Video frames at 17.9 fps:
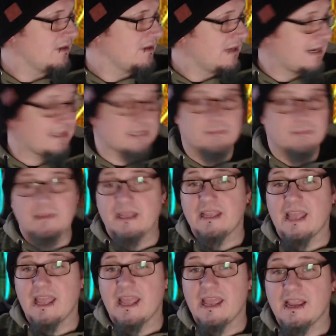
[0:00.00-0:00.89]
and the
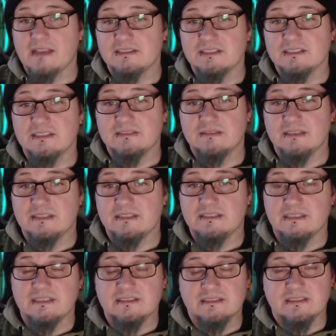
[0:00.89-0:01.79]
Mega X
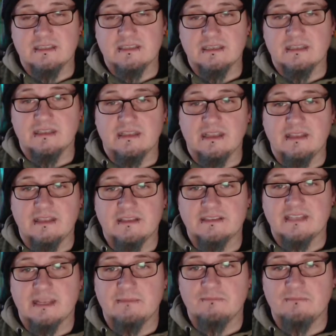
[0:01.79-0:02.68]
is in the
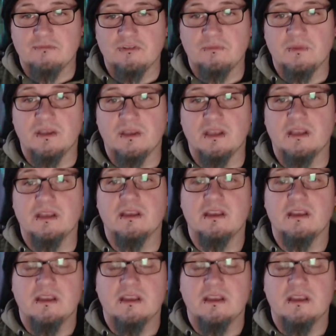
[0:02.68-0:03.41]
same room here.